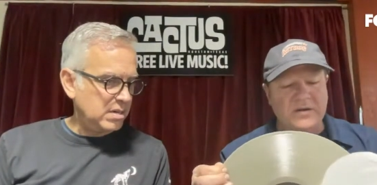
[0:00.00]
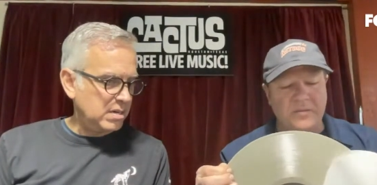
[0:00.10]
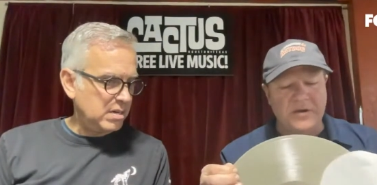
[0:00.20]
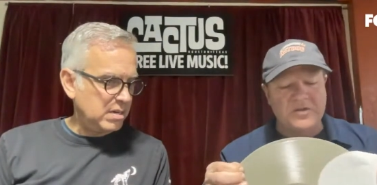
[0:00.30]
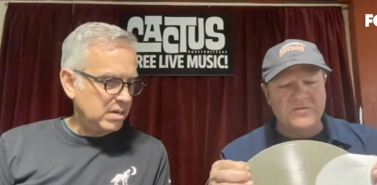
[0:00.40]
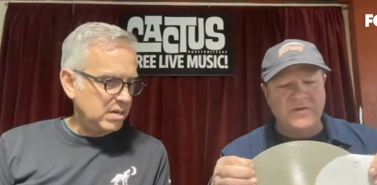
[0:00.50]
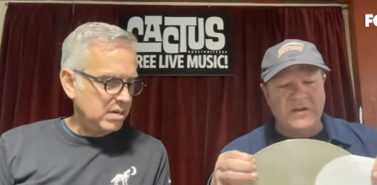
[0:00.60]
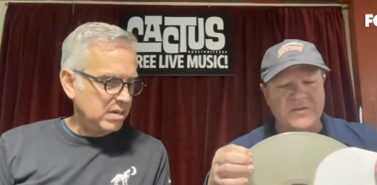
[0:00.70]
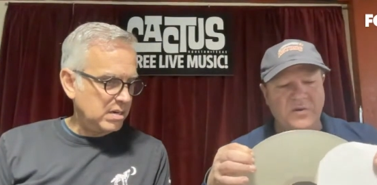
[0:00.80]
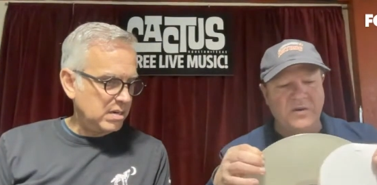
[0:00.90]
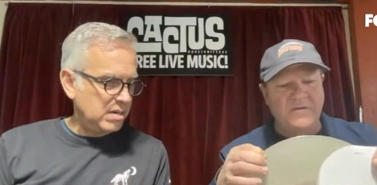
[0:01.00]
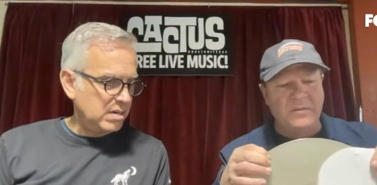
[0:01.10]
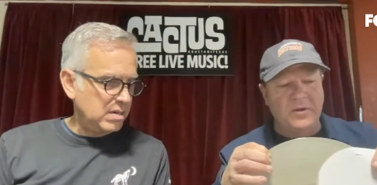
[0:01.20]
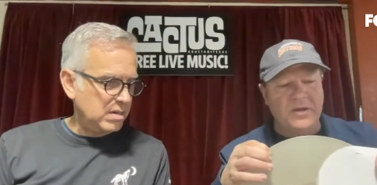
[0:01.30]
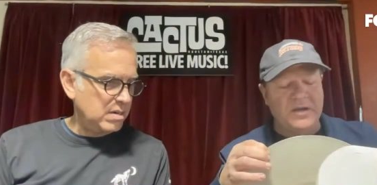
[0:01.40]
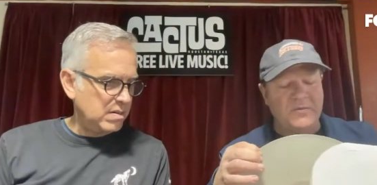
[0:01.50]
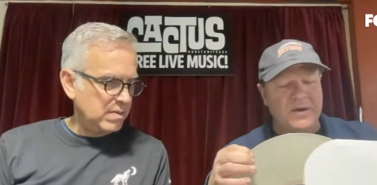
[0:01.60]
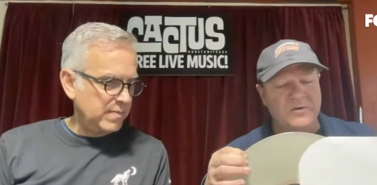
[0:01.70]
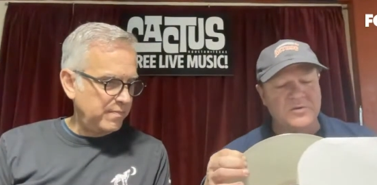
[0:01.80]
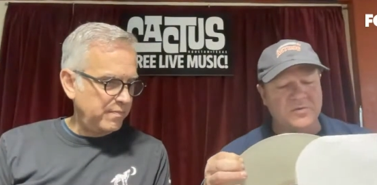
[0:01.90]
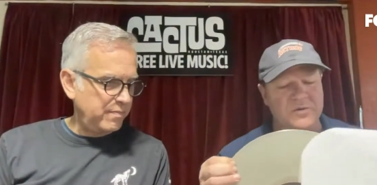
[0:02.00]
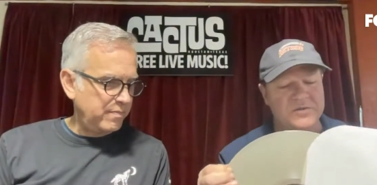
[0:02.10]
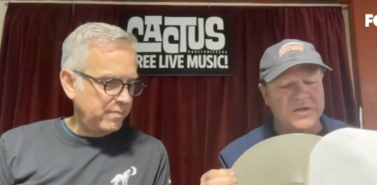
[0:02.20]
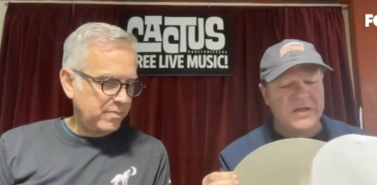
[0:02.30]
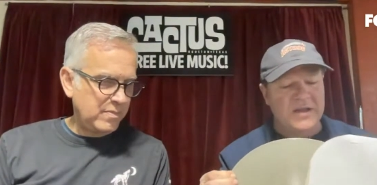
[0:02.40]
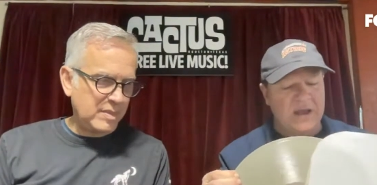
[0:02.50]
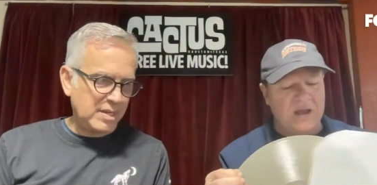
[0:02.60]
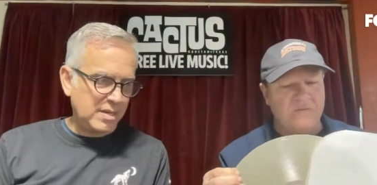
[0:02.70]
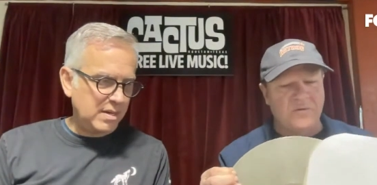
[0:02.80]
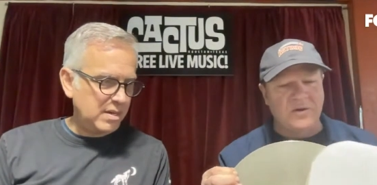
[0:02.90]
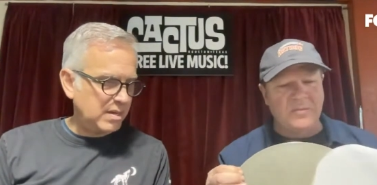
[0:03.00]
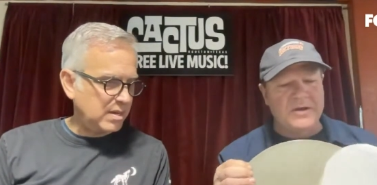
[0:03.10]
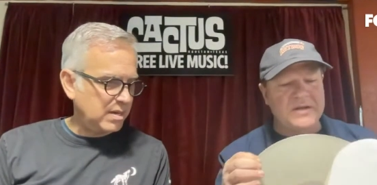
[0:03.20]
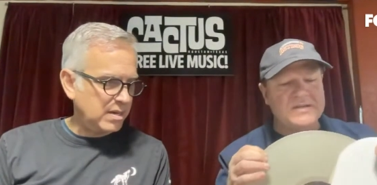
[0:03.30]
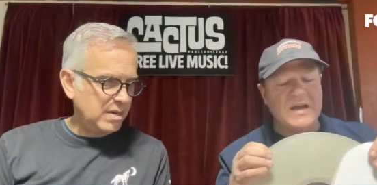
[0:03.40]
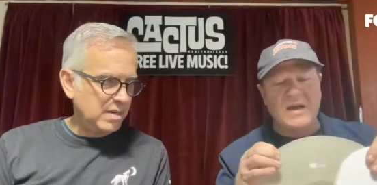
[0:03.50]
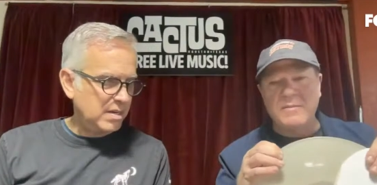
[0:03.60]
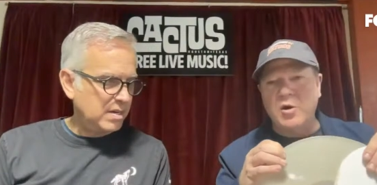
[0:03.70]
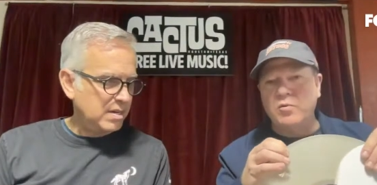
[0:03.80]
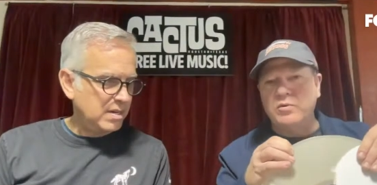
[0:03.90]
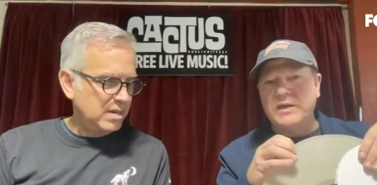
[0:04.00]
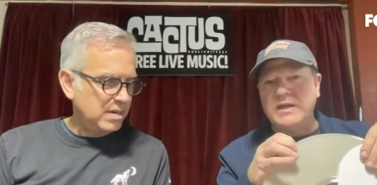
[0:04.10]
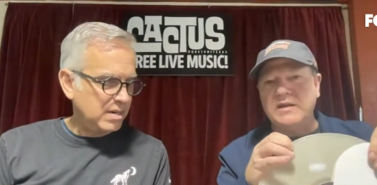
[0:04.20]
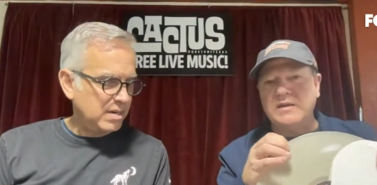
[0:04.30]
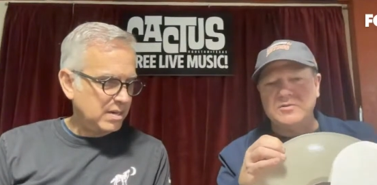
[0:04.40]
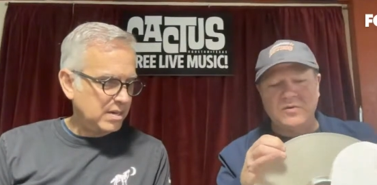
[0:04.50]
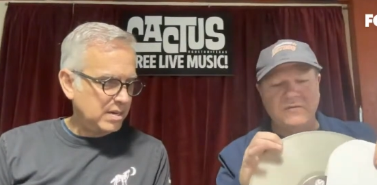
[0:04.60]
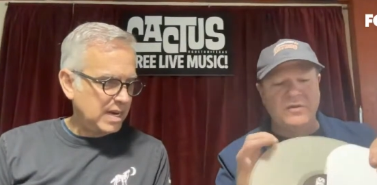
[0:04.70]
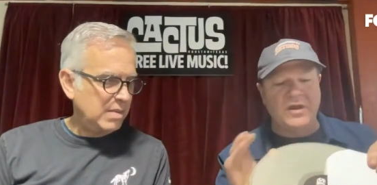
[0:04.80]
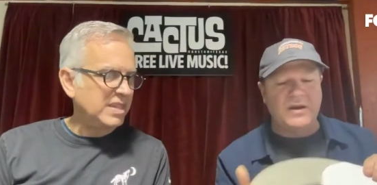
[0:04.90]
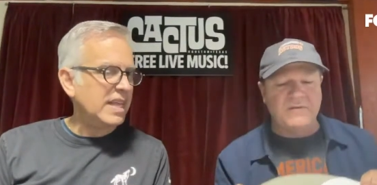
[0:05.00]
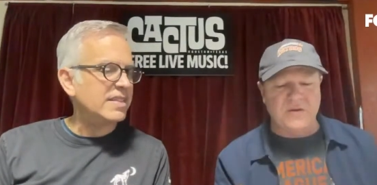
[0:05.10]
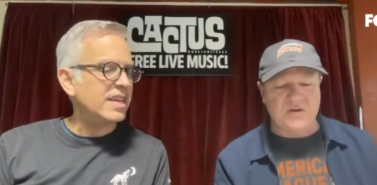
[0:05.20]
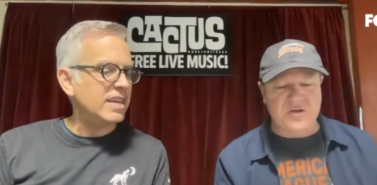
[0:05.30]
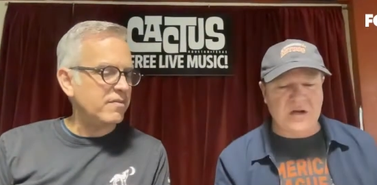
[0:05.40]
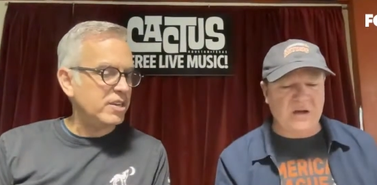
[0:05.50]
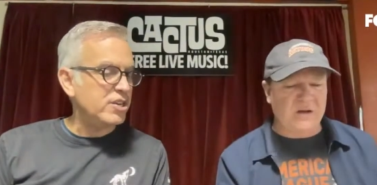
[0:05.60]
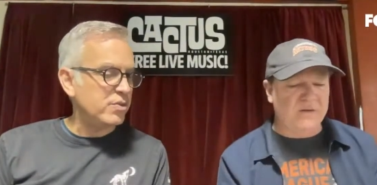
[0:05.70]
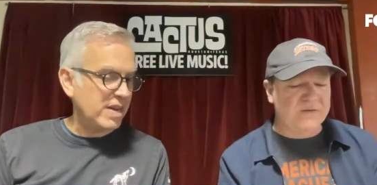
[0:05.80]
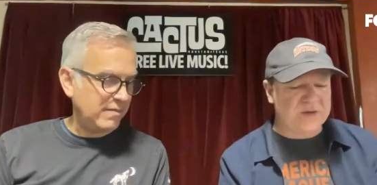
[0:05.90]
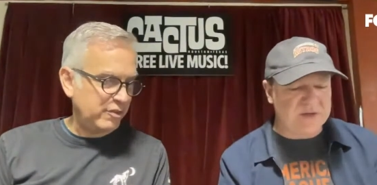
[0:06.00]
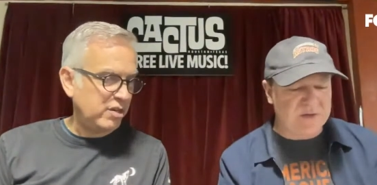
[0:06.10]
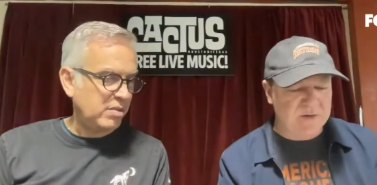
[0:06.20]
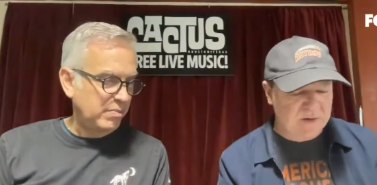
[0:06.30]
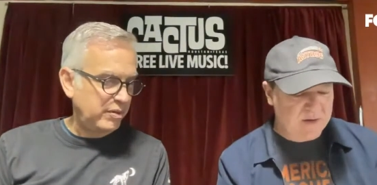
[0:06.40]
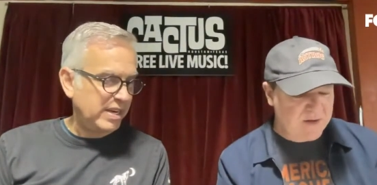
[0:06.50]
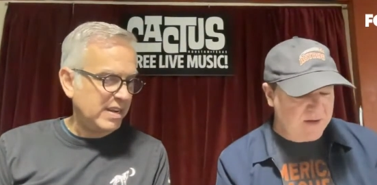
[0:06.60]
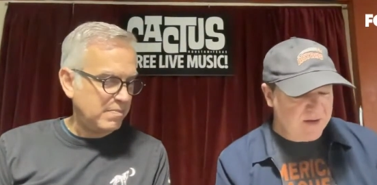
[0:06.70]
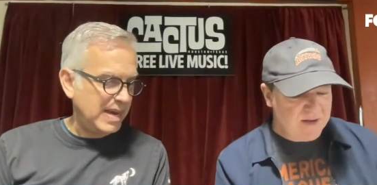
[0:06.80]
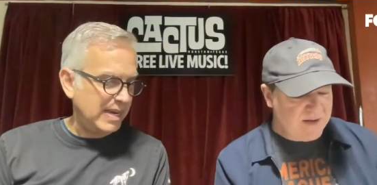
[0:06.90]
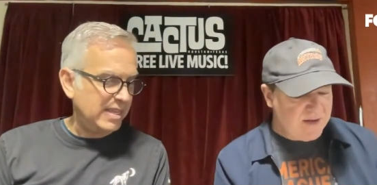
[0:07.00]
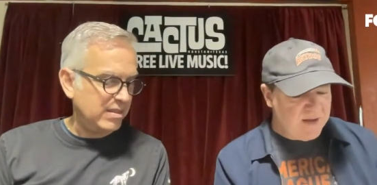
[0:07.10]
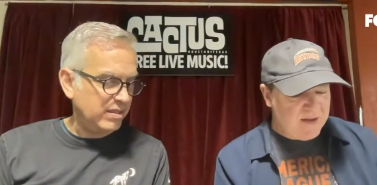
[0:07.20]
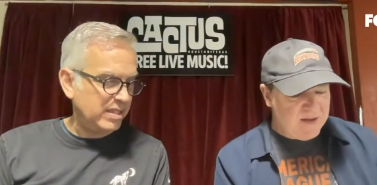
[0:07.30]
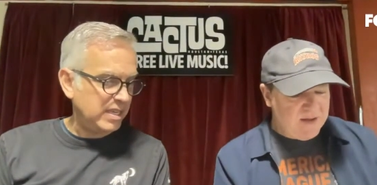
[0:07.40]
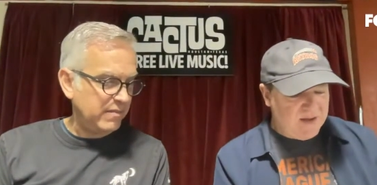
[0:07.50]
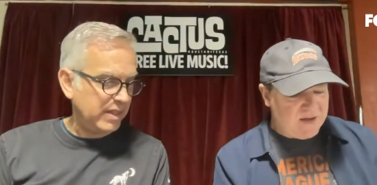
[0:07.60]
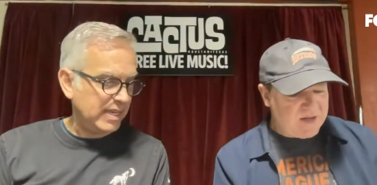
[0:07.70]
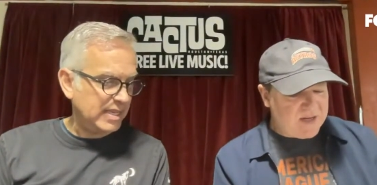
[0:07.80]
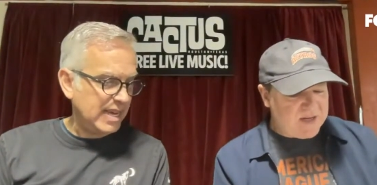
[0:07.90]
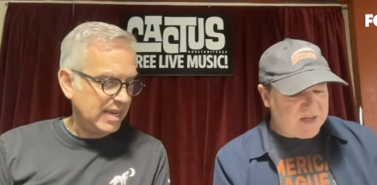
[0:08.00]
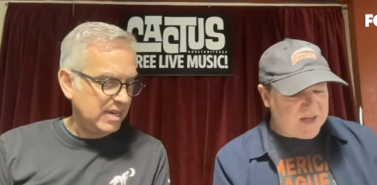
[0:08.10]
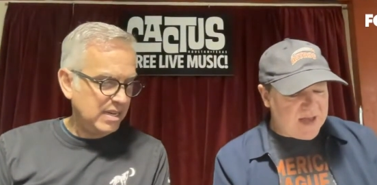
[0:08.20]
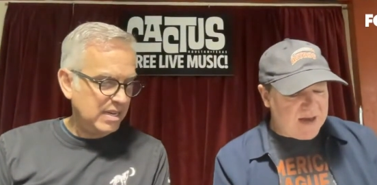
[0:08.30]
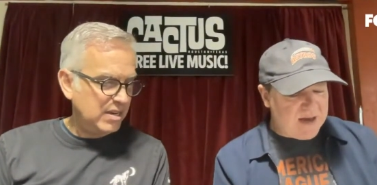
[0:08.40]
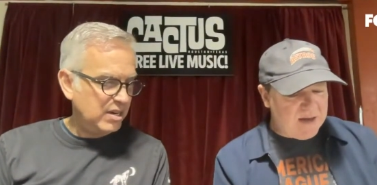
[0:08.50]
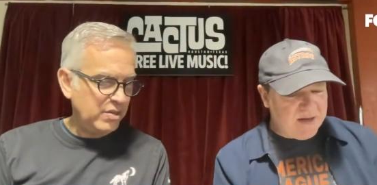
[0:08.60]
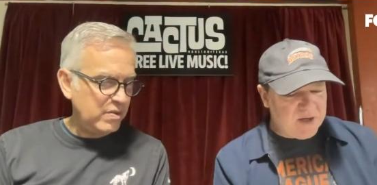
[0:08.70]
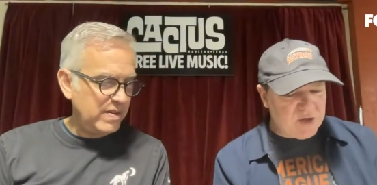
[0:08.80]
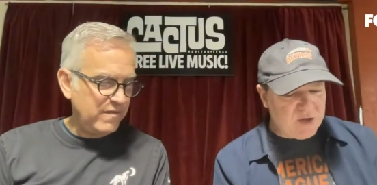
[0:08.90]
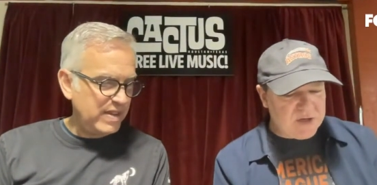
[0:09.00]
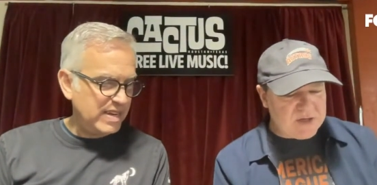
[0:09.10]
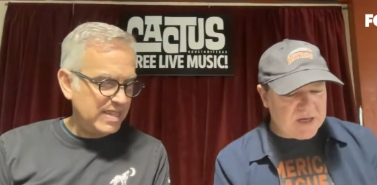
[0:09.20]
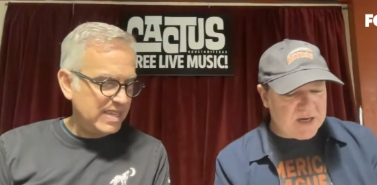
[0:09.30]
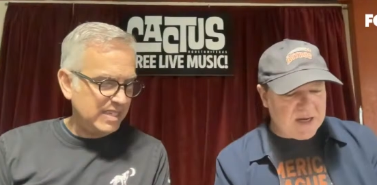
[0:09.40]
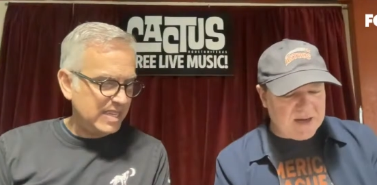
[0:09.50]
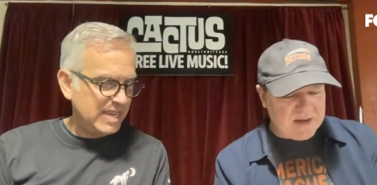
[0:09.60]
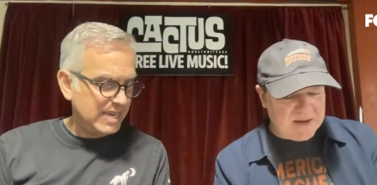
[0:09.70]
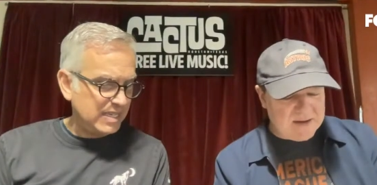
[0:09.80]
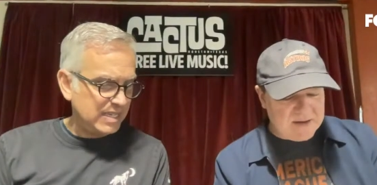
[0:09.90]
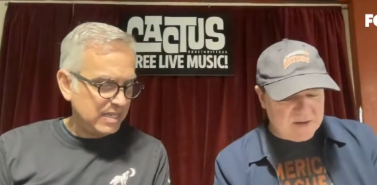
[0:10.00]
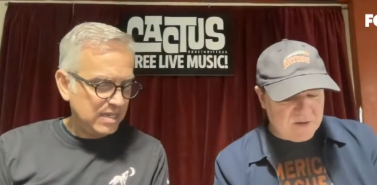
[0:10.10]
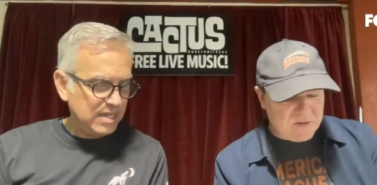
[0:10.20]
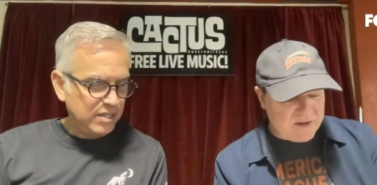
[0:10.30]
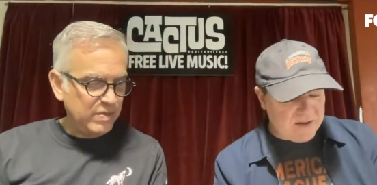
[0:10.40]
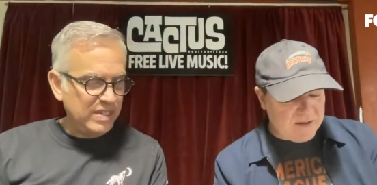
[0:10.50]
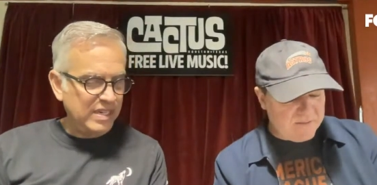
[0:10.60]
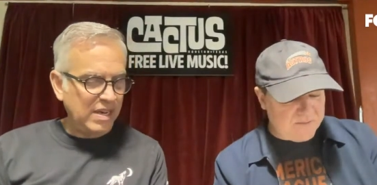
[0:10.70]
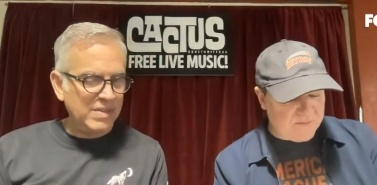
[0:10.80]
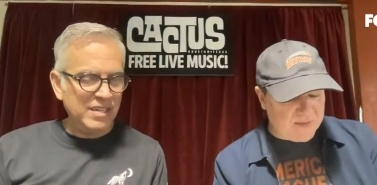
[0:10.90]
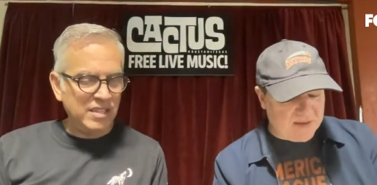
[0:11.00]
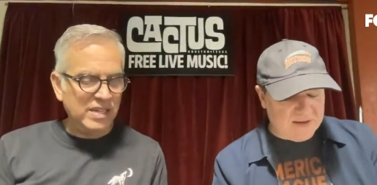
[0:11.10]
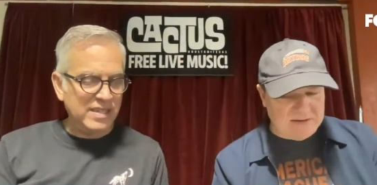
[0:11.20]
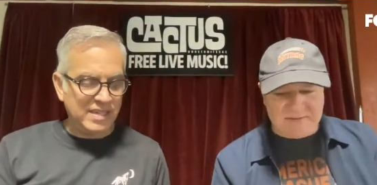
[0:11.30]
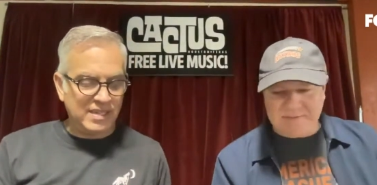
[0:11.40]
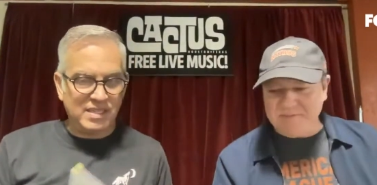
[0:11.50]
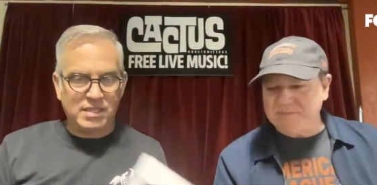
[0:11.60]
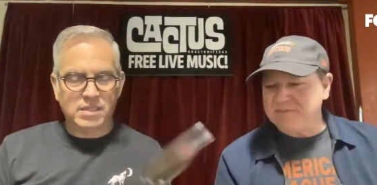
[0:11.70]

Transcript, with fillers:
Speaker 1: limited edition vinyls only available at indie record stores and for limited time only. It's already. I'm glad that shelves. even you
Speaker 2: have trouble putting it back in the sleeve like, like that. Static Who invented these things? I know. It's ridiculous. I mean, look at this.